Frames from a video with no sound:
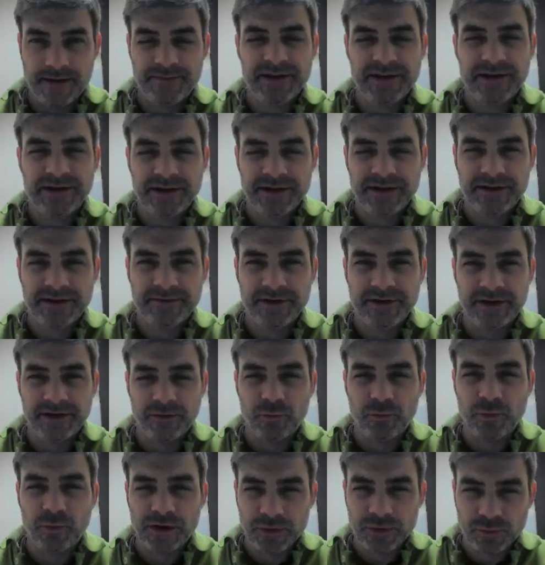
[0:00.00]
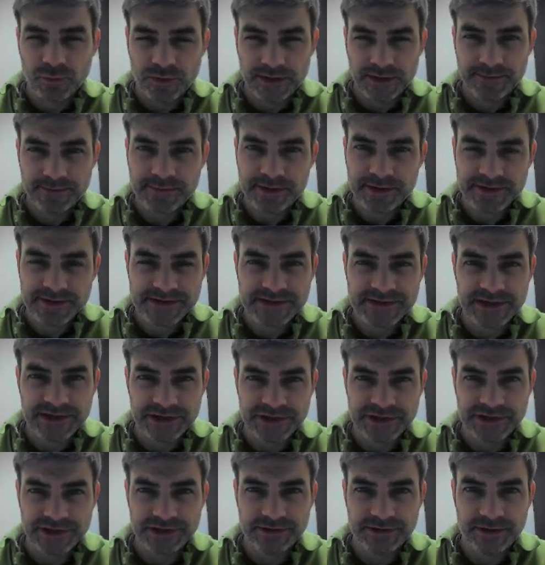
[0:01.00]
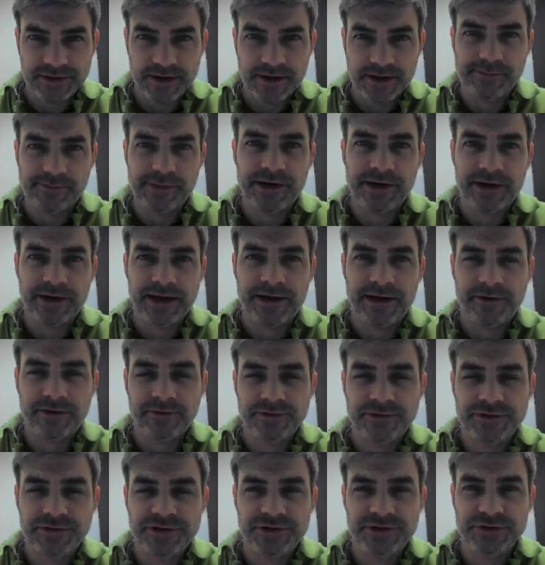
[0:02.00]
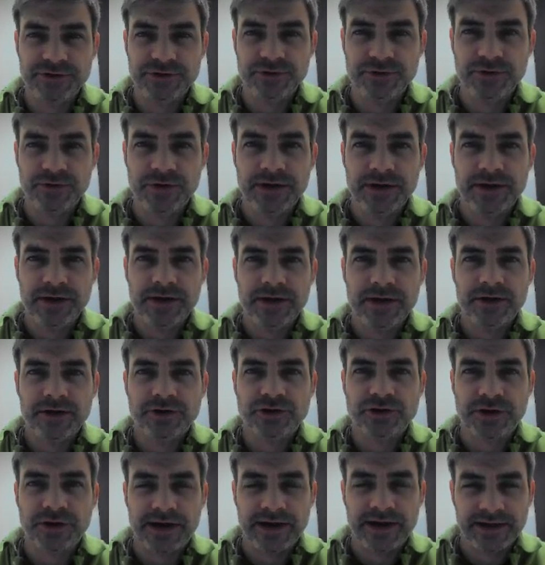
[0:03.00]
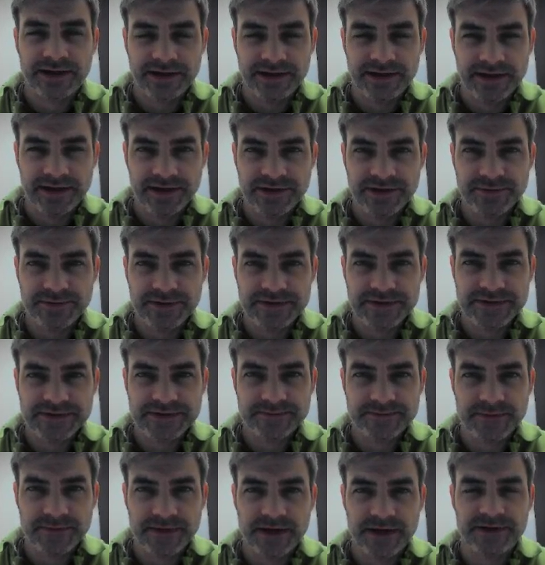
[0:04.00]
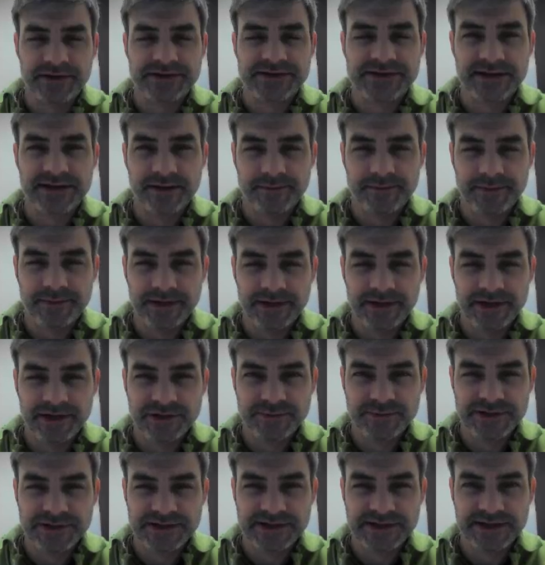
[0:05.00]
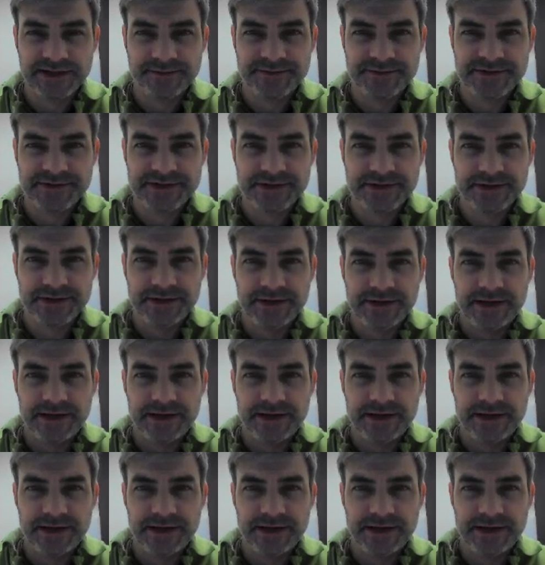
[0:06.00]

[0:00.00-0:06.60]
I plan on giving a one-on-one presentation about how to track engagements, how to set up engagement types,